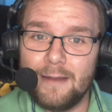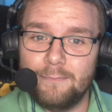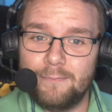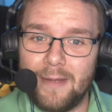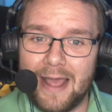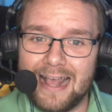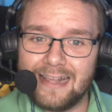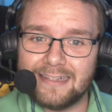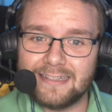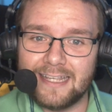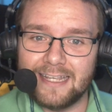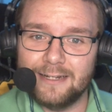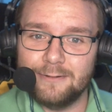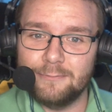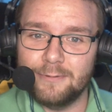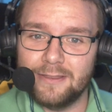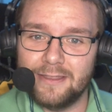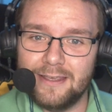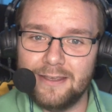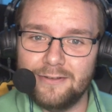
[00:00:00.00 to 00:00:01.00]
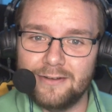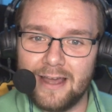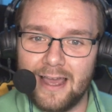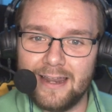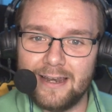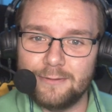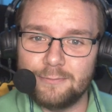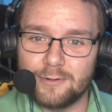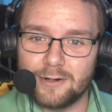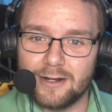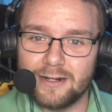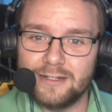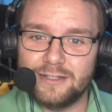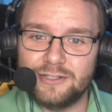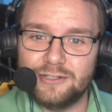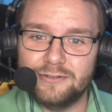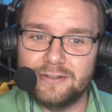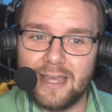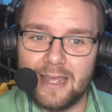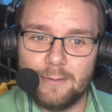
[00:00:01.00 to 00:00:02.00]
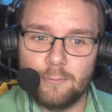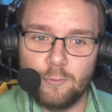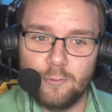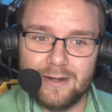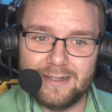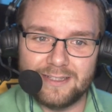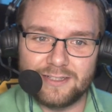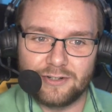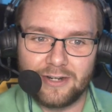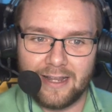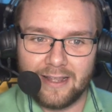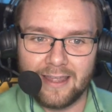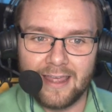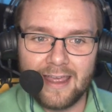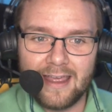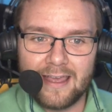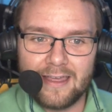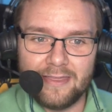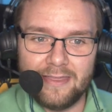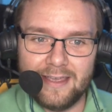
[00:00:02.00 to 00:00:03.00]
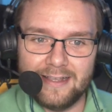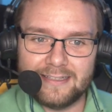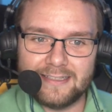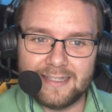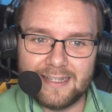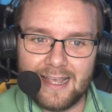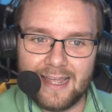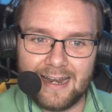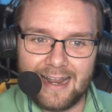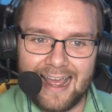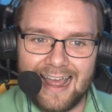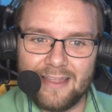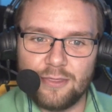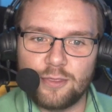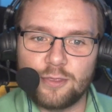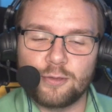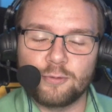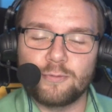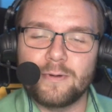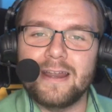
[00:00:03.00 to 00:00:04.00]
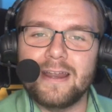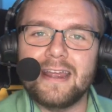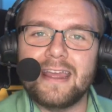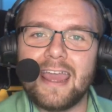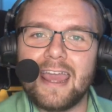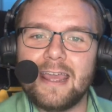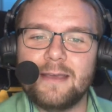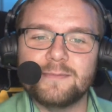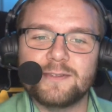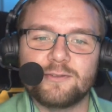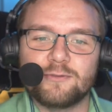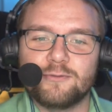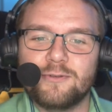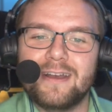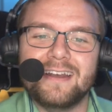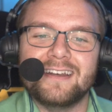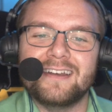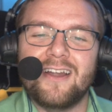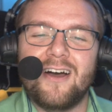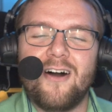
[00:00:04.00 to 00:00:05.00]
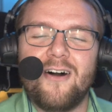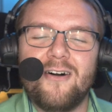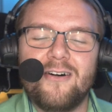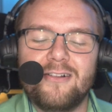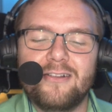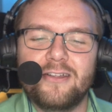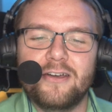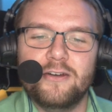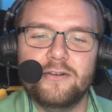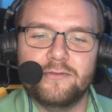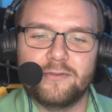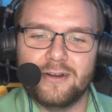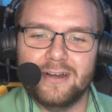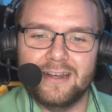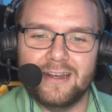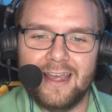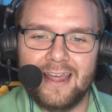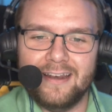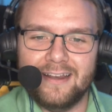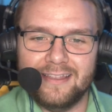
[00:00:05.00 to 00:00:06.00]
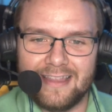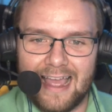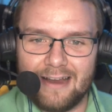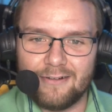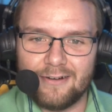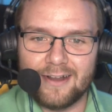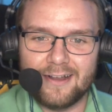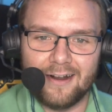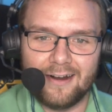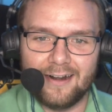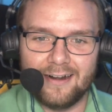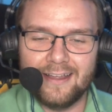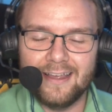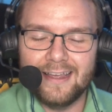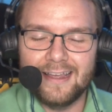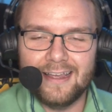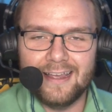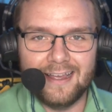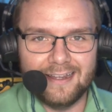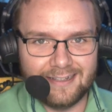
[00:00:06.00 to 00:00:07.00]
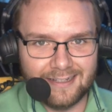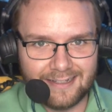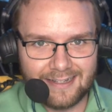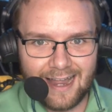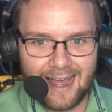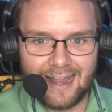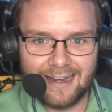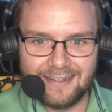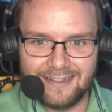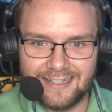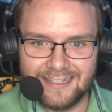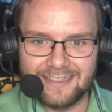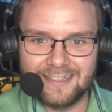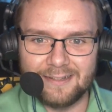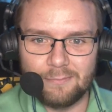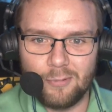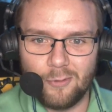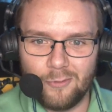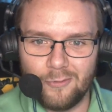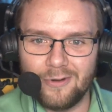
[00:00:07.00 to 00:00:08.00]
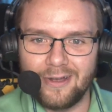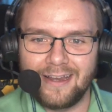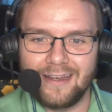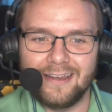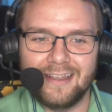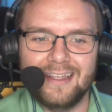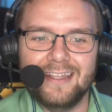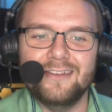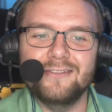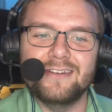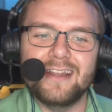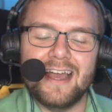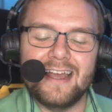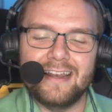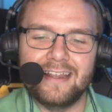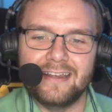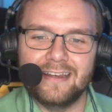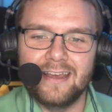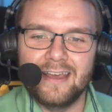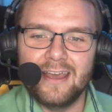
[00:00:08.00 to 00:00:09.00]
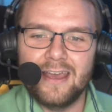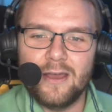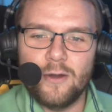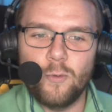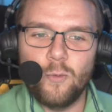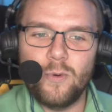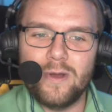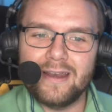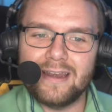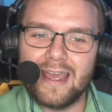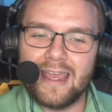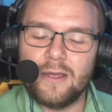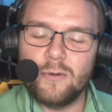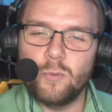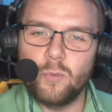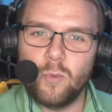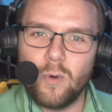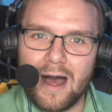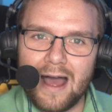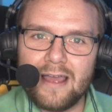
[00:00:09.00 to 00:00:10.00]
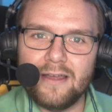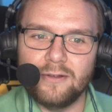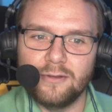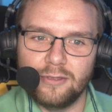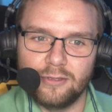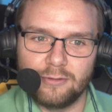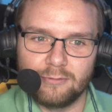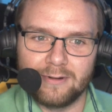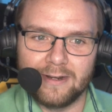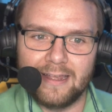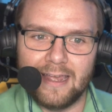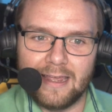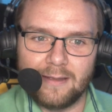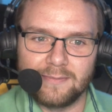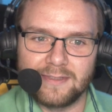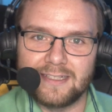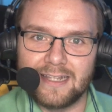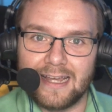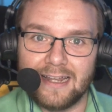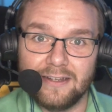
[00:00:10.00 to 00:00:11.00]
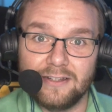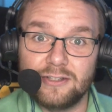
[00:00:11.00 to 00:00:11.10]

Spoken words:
and Baskin with E United were on a 2-game win streak. This set had 3 games written all over it, and in that regard, it did not disappoint. E United win a wild 3-game set,